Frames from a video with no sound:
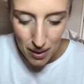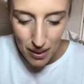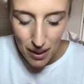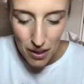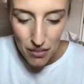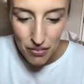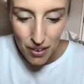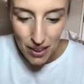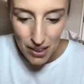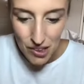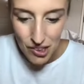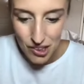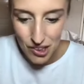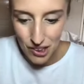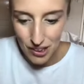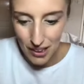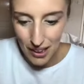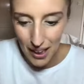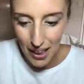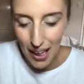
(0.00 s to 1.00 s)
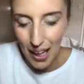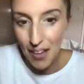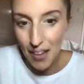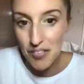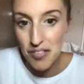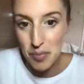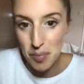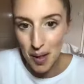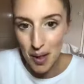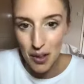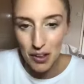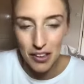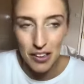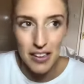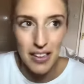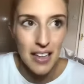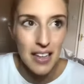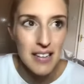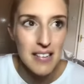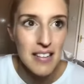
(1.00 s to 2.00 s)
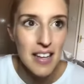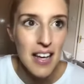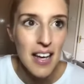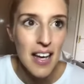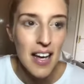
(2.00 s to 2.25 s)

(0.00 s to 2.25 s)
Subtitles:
Eventually, after my holidays,